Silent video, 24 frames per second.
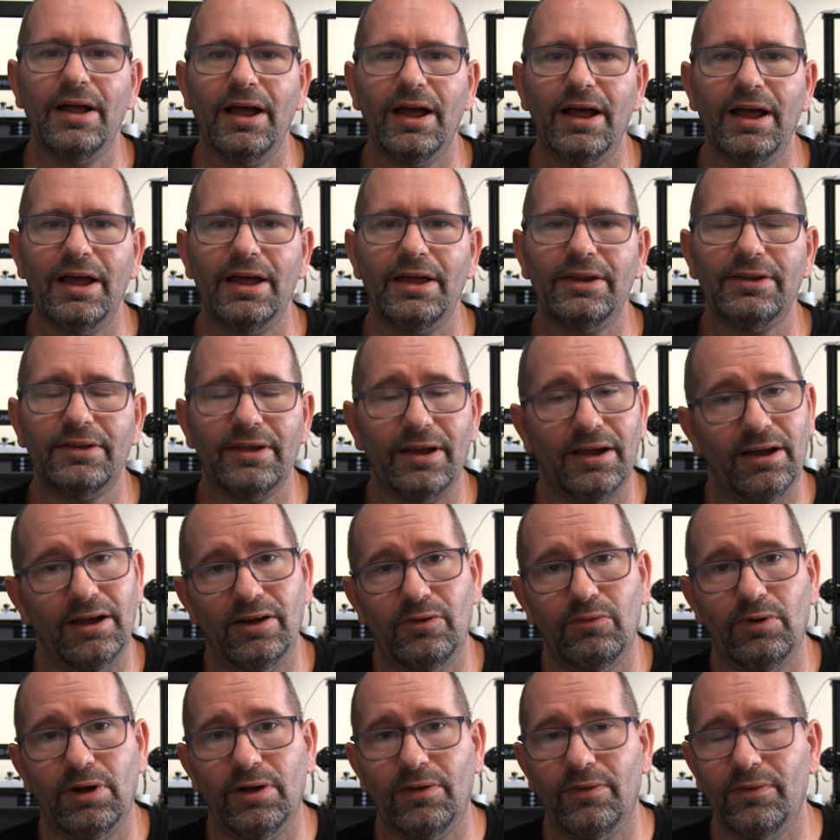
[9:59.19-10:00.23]
And
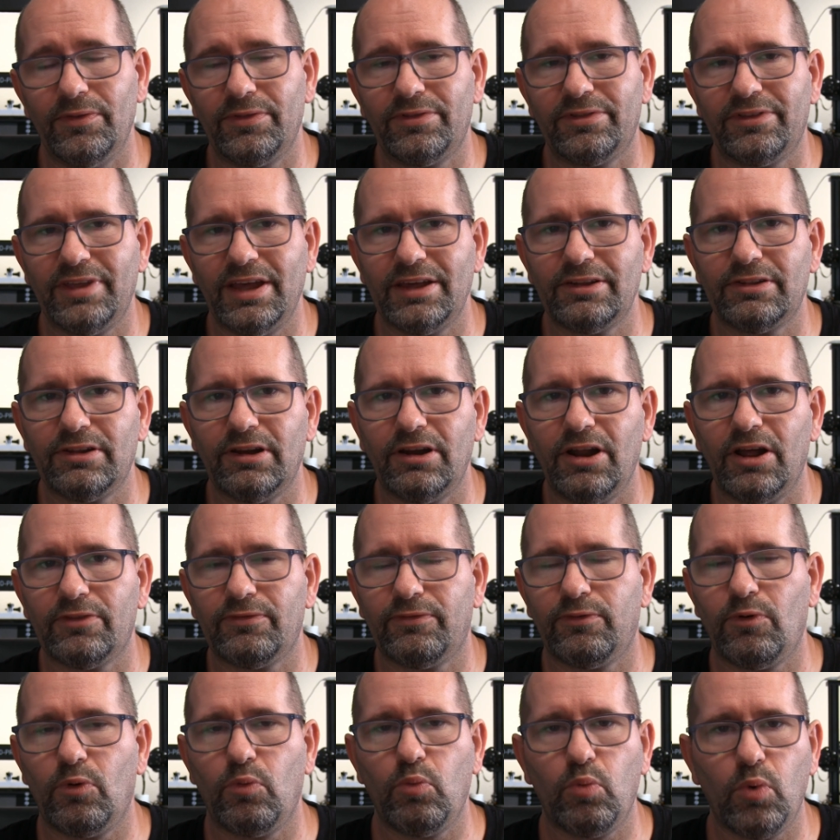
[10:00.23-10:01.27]
uh, well, thanks a lot
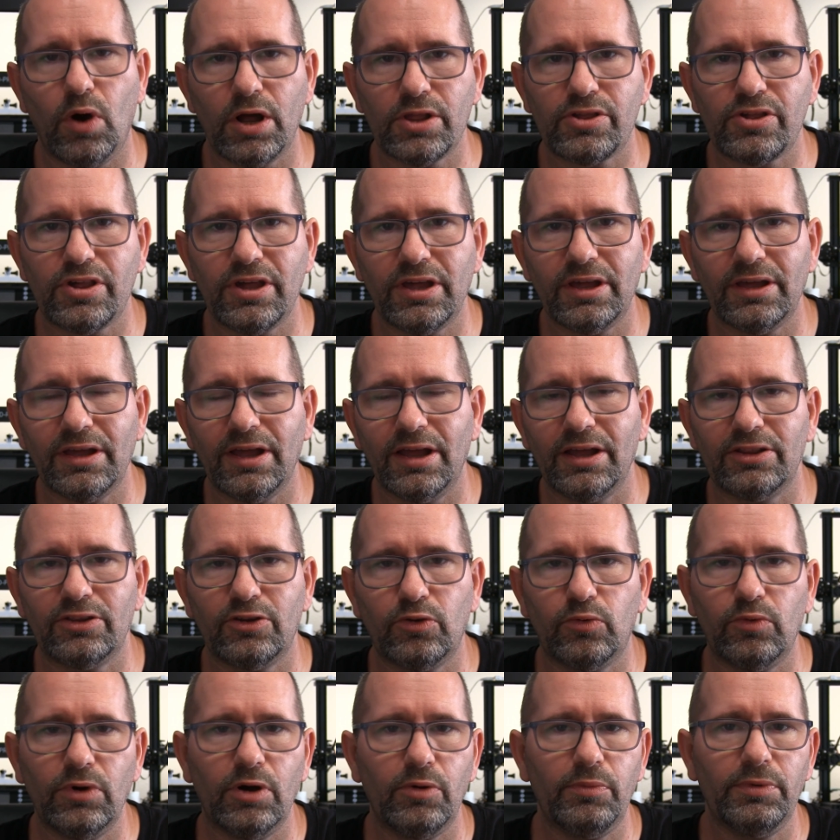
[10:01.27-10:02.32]
for watching. Uh,
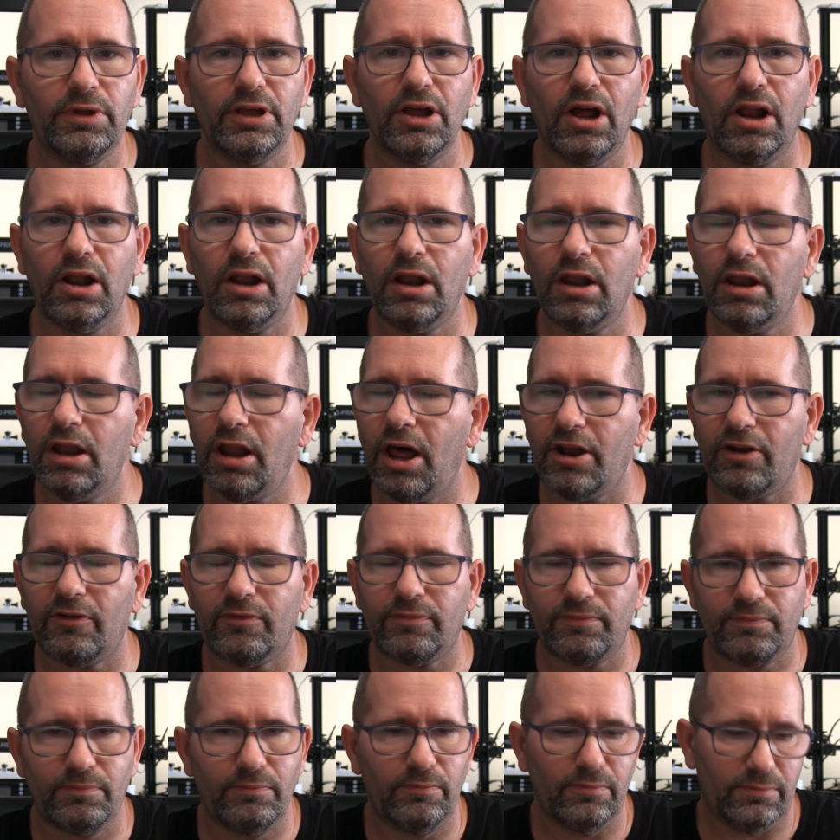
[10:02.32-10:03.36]
there will be a lot
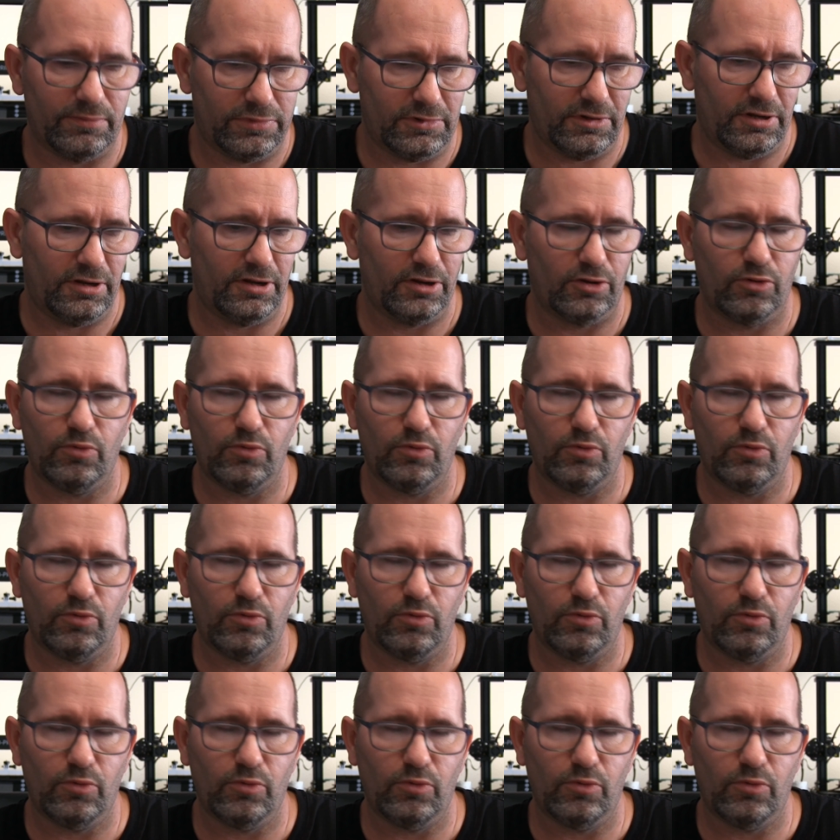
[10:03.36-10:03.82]
of uh,